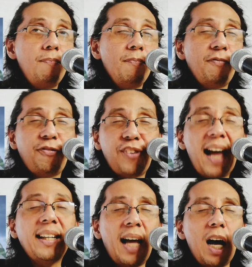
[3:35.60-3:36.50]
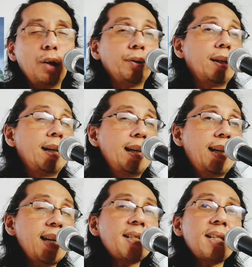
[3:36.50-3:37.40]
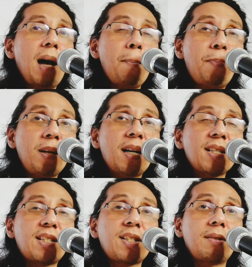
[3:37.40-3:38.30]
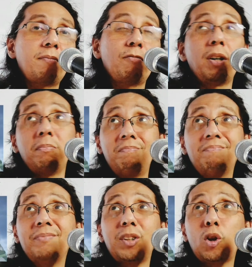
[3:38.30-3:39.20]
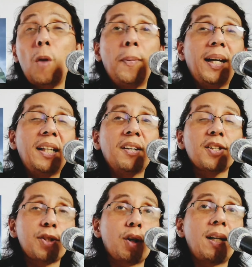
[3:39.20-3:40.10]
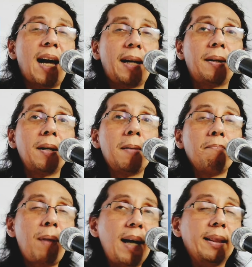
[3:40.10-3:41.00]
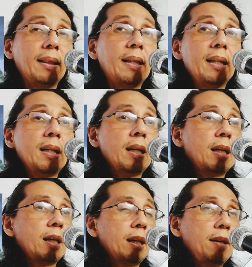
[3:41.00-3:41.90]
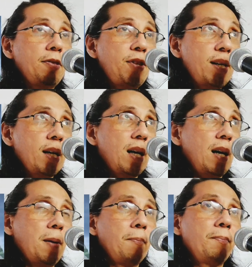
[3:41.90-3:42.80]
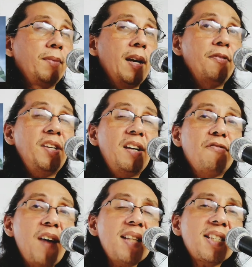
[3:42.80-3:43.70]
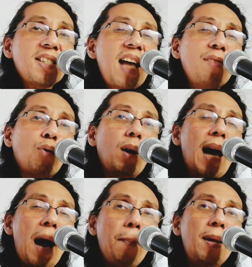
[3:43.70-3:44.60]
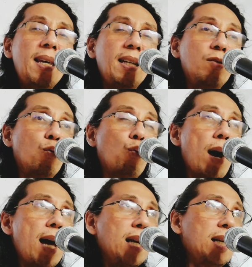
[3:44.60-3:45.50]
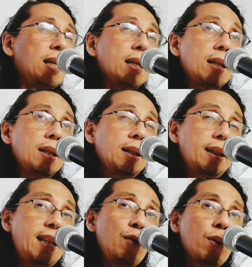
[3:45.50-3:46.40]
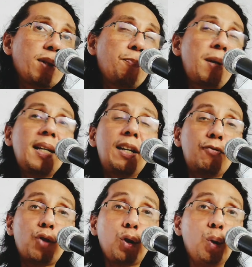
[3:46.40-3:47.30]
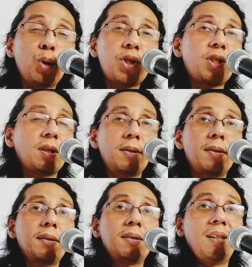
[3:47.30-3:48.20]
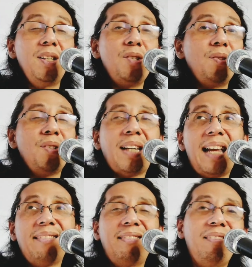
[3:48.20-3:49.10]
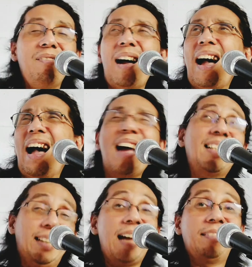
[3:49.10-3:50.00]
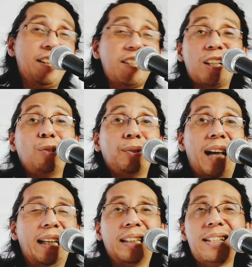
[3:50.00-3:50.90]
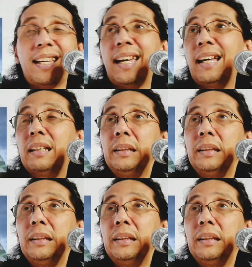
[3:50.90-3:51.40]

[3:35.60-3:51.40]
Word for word: flat out, his appearance complicated the storyline. But the events that were happening while he was being introduced, I can't discount that. Kasi